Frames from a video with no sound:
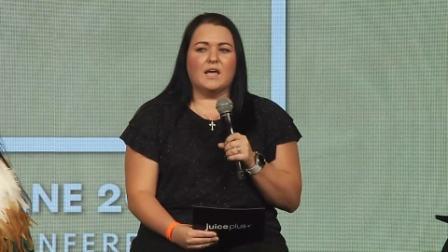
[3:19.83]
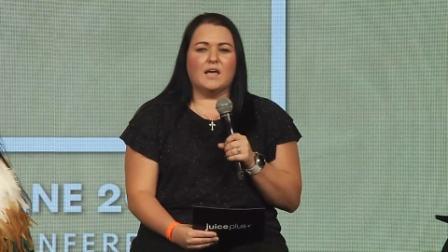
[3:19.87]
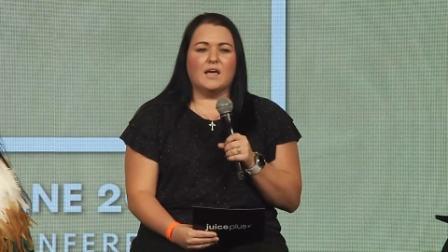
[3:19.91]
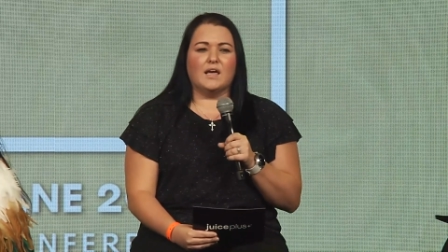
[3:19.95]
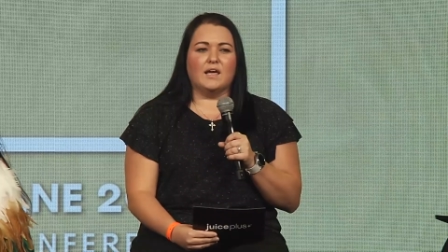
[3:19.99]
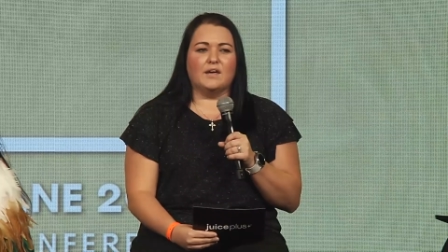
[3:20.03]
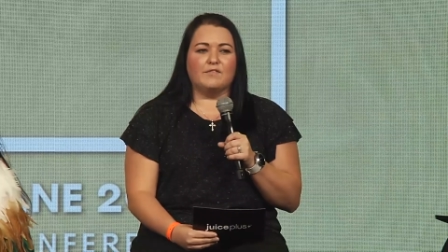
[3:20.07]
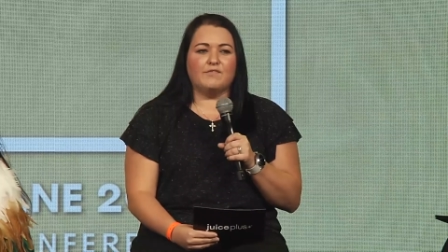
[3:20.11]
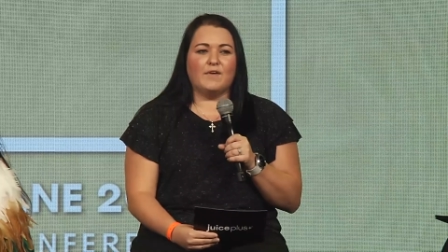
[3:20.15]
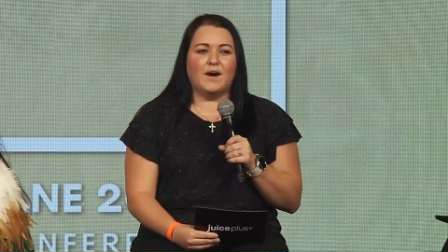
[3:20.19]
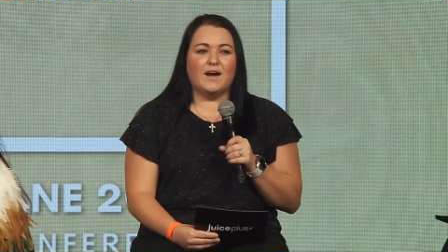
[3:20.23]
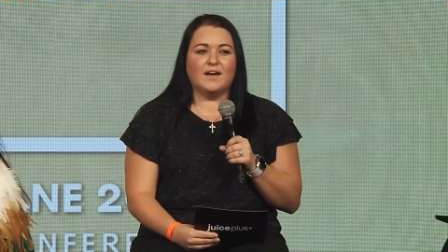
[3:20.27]

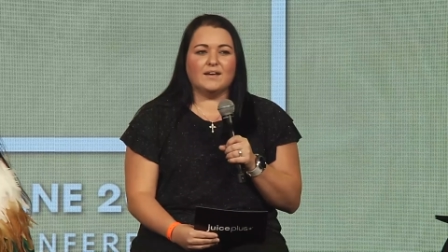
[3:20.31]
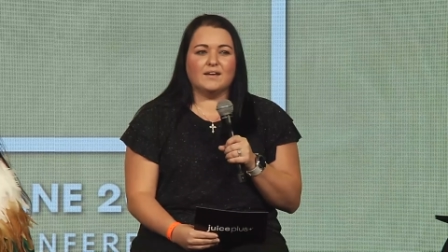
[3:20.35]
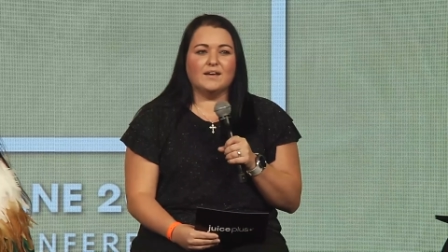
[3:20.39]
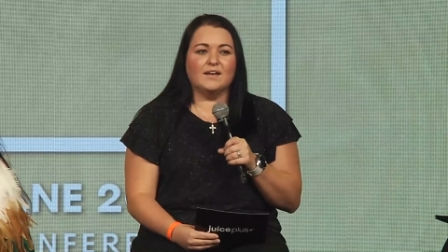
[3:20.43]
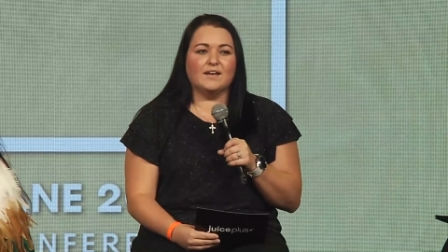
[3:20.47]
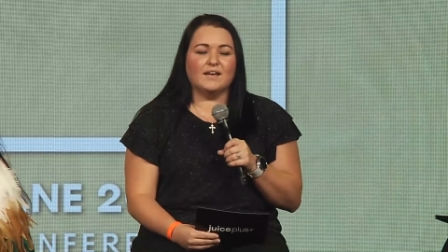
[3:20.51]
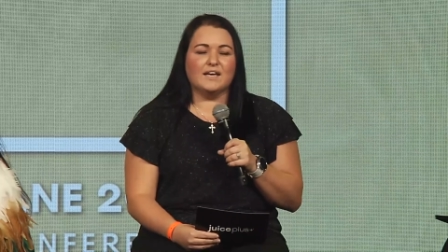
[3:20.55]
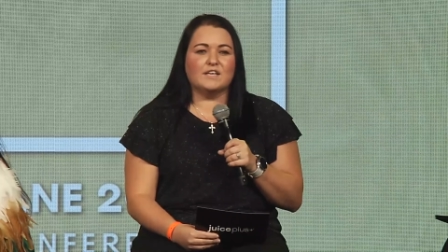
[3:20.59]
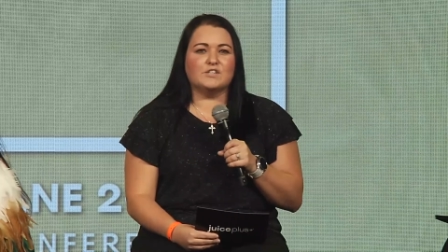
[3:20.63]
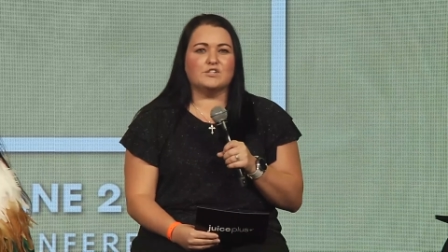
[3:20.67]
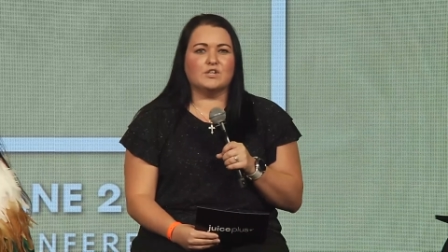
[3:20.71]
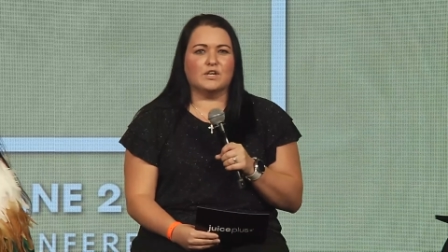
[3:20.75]
if I can
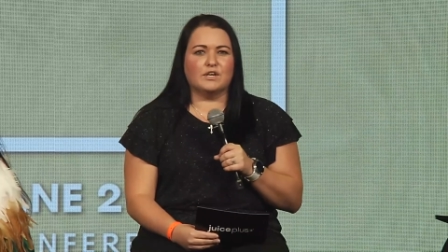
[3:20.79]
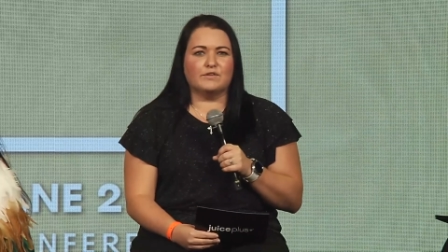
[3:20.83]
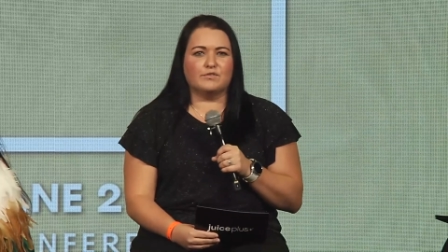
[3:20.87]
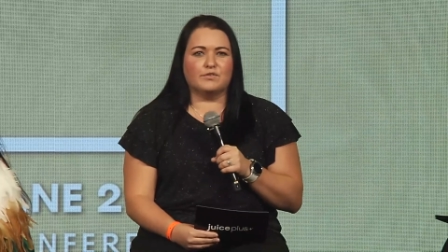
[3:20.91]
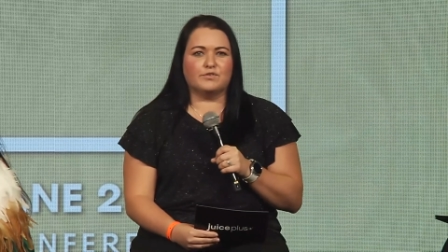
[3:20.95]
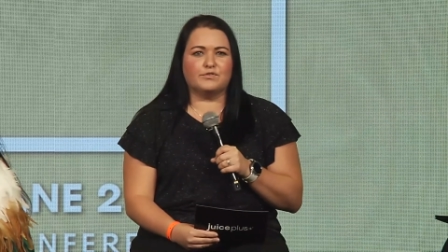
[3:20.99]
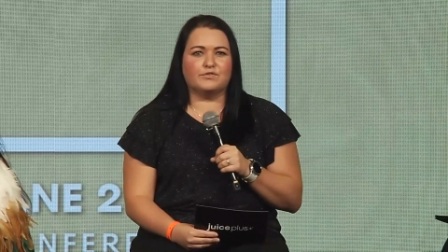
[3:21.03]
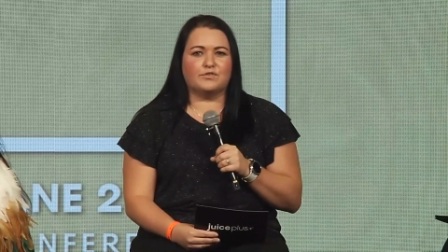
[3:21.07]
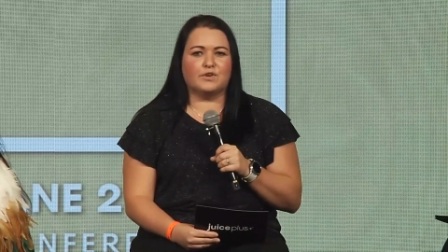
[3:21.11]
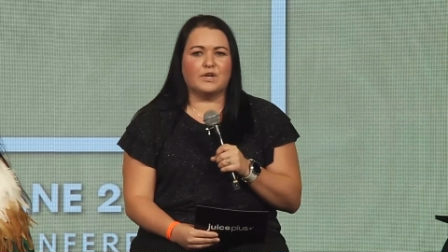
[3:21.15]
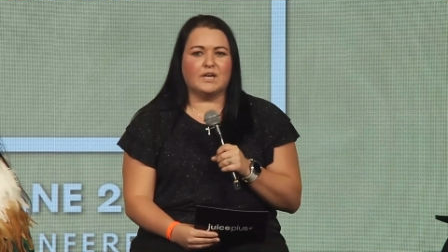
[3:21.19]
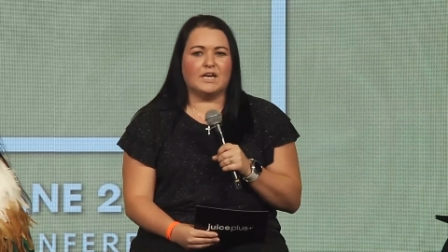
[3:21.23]
get to level
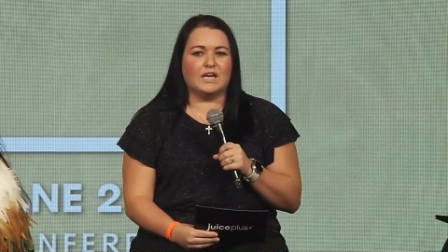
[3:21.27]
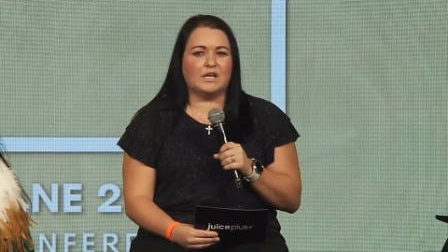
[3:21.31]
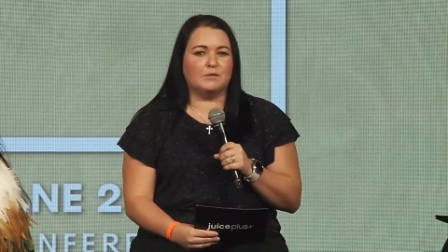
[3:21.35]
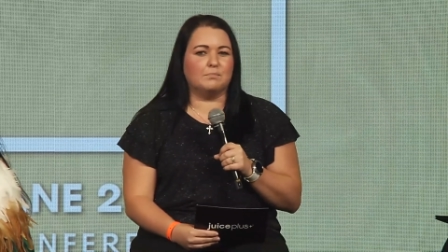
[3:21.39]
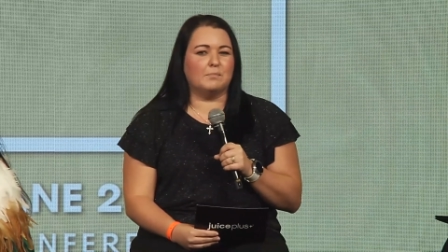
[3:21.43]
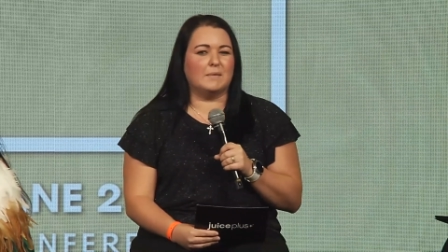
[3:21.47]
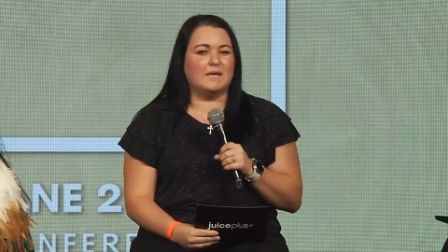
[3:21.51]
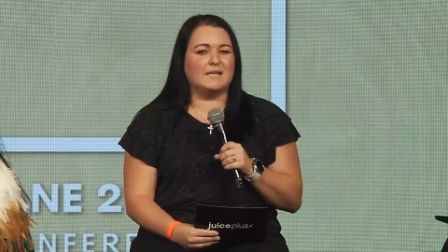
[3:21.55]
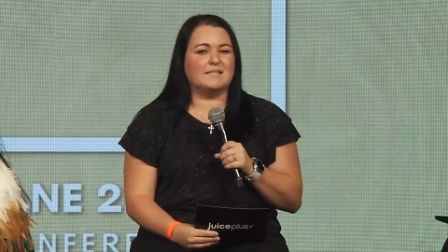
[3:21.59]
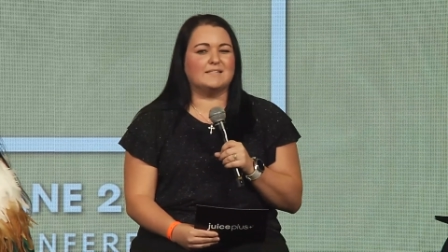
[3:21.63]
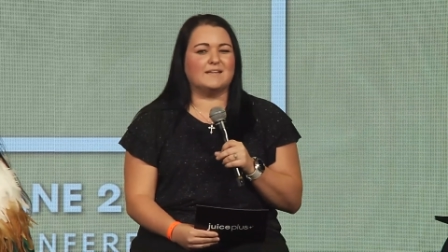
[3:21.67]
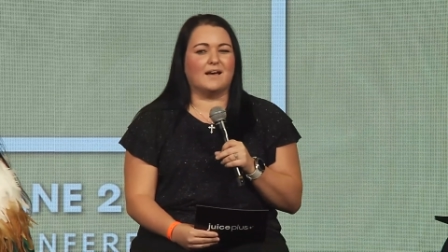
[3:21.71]
three, it
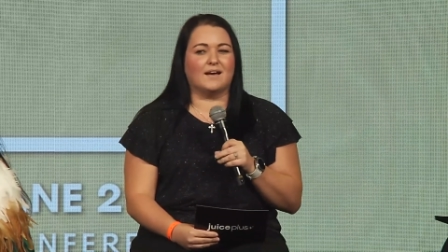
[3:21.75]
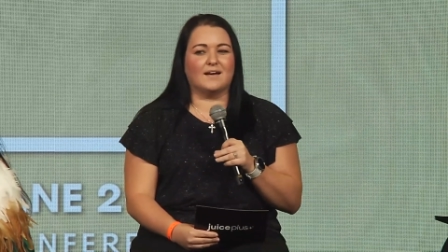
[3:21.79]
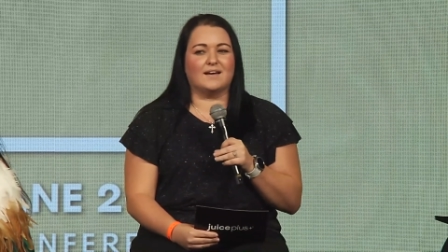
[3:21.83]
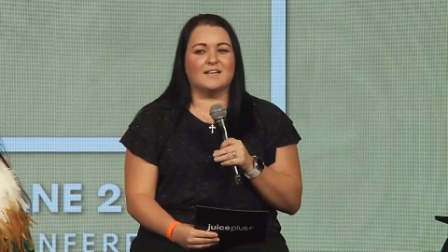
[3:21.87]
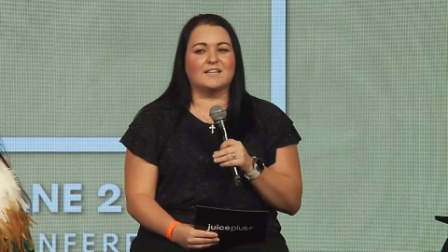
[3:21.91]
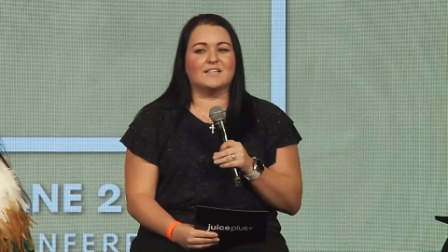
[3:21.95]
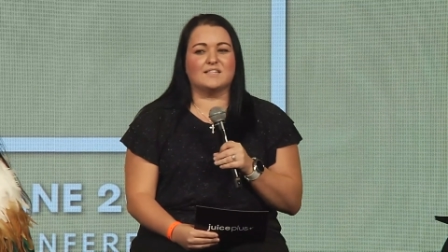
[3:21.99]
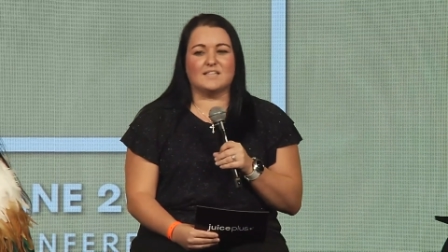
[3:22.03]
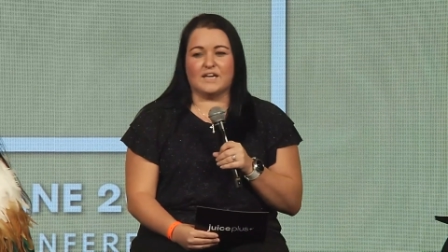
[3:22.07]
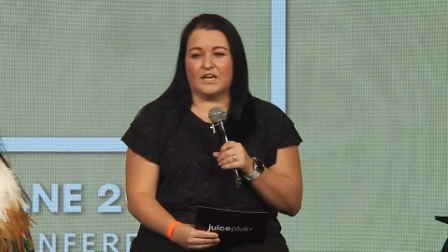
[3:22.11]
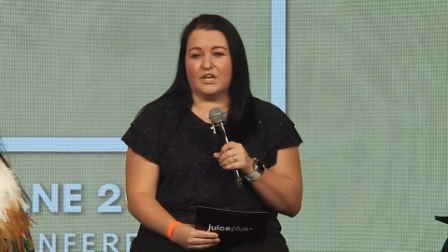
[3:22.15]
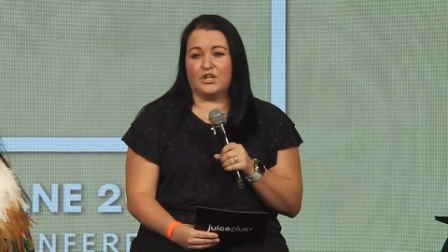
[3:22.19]
means I can
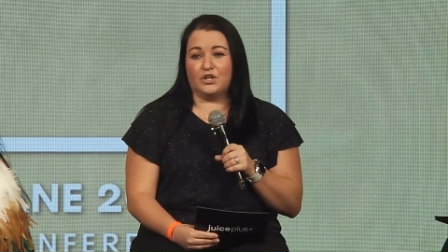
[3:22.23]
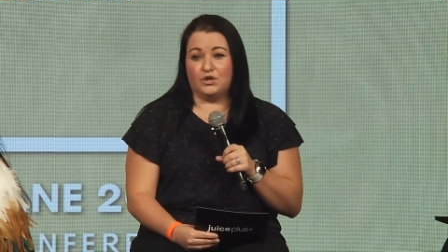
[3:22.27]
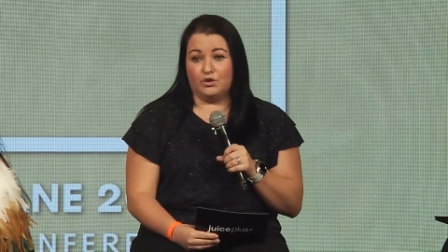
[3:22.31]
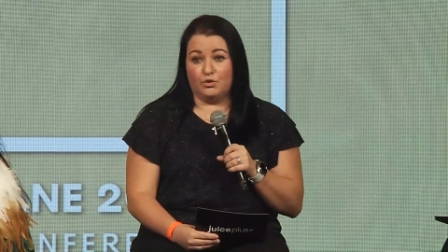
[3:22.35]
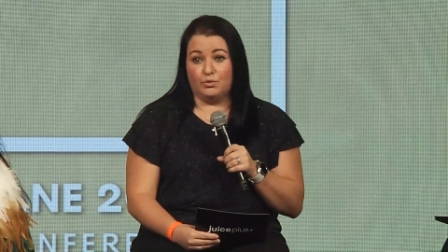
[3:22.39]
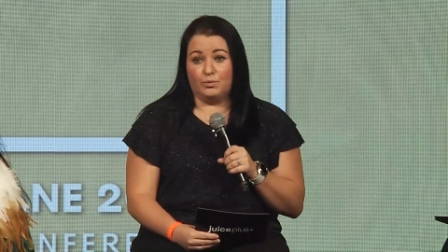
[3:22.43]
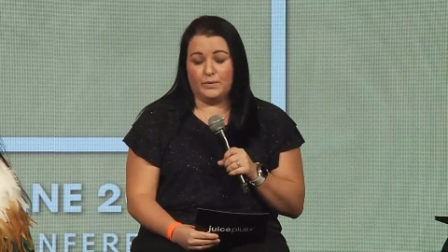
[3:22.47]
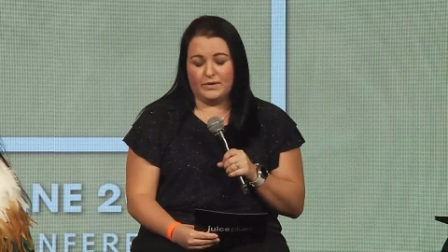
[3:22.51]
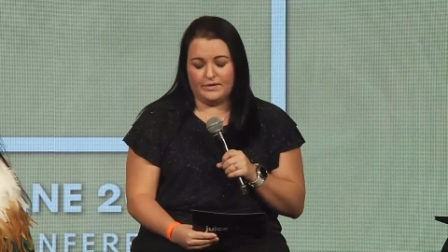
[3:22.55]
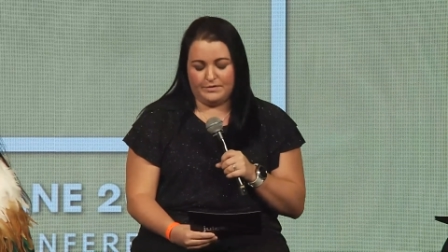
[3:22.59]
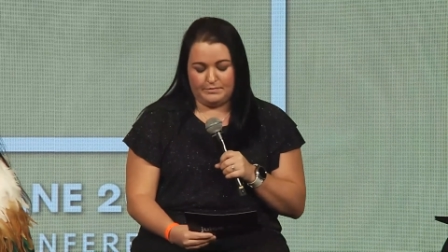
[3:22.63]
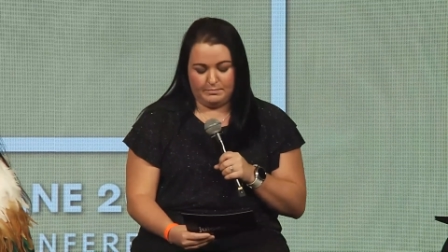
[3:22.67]
take you
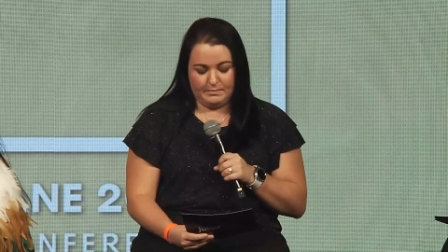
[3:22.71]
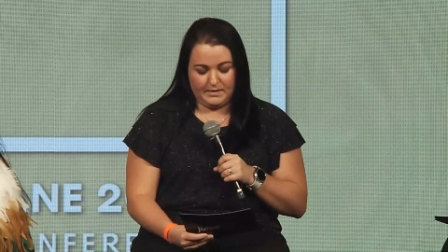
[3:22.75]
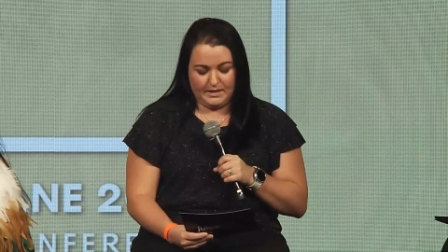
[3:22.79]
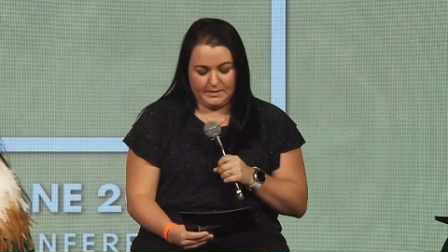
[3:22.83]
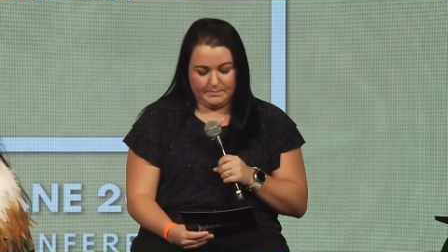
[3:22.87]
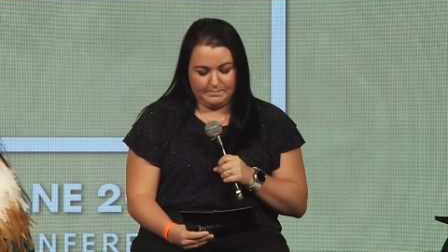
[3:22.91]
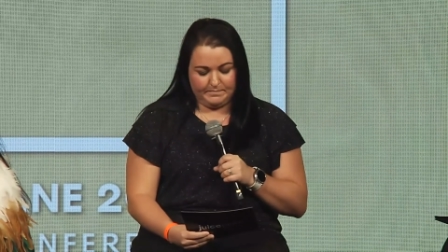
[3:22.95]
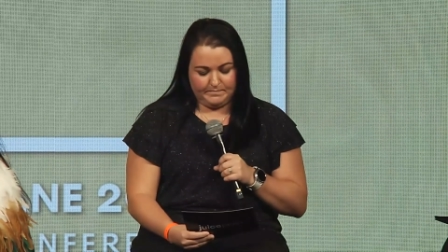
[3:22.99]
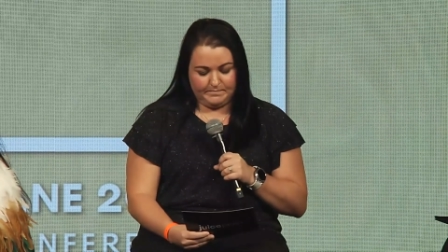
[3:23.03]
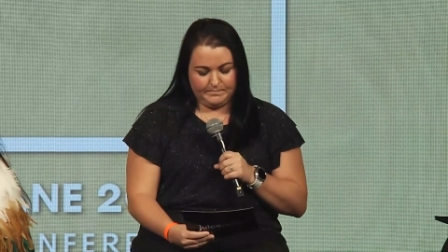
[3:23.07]
with me.